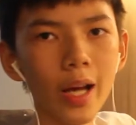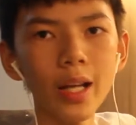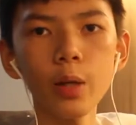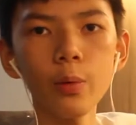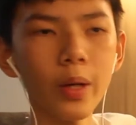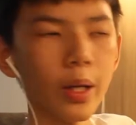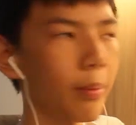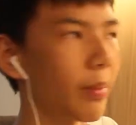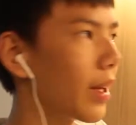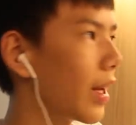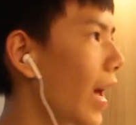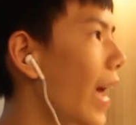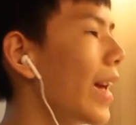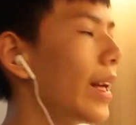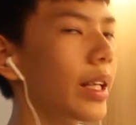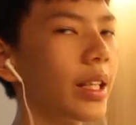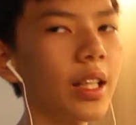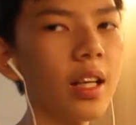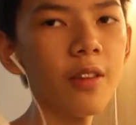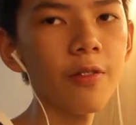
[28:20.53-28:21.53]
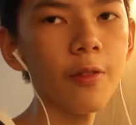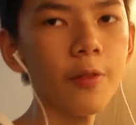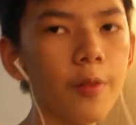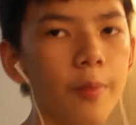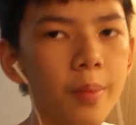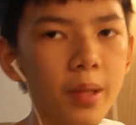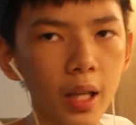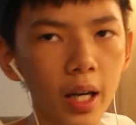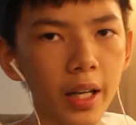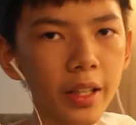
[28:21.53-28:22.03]
anyway, enough of the
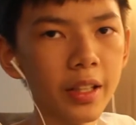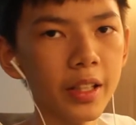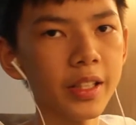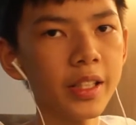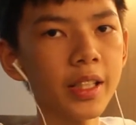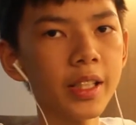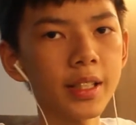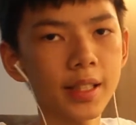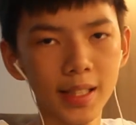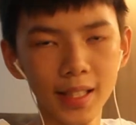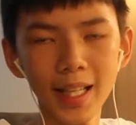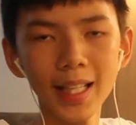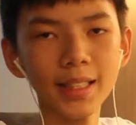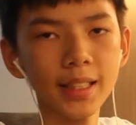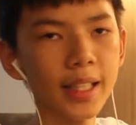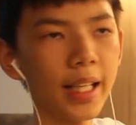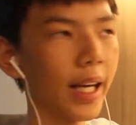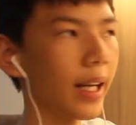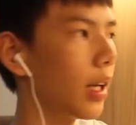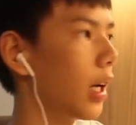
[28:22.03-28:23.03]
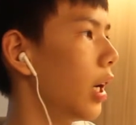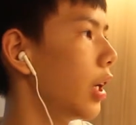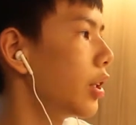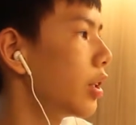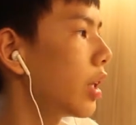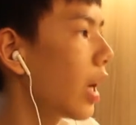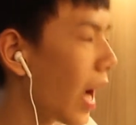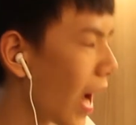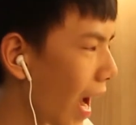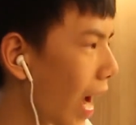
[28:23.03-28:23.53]
behind the scenes. Let's get
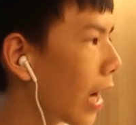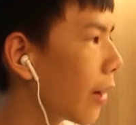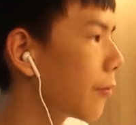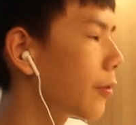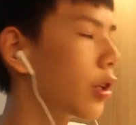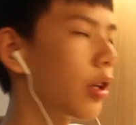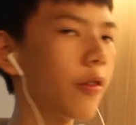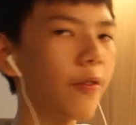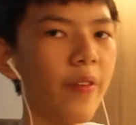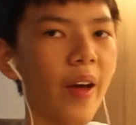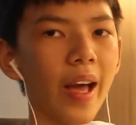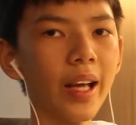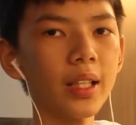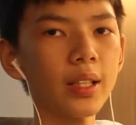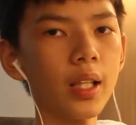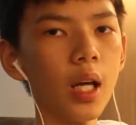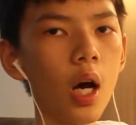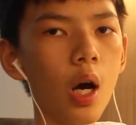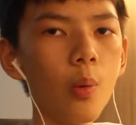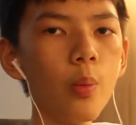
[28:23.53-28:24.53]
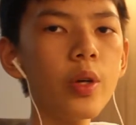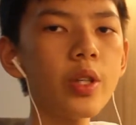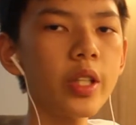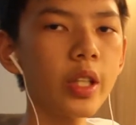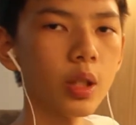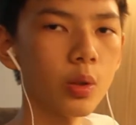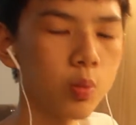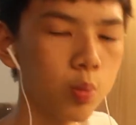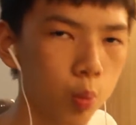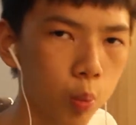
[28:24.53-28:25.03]
to After Effects, which
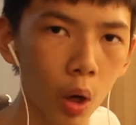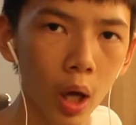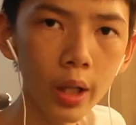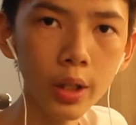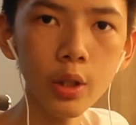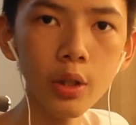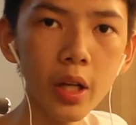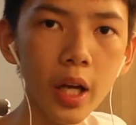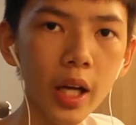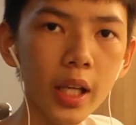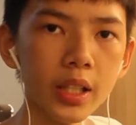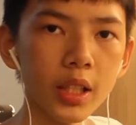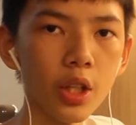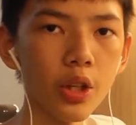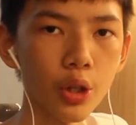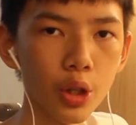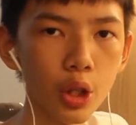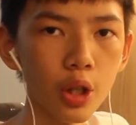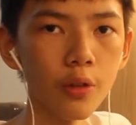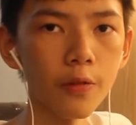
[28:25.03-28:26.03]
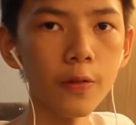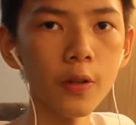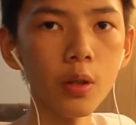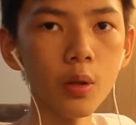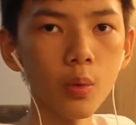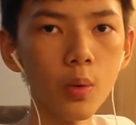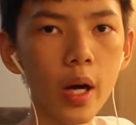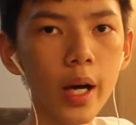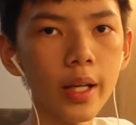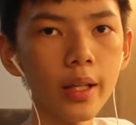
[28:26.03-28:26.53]
is what you guys are here
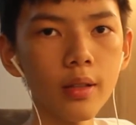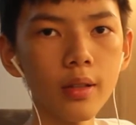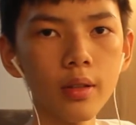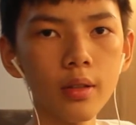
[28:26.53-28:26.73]
for, right?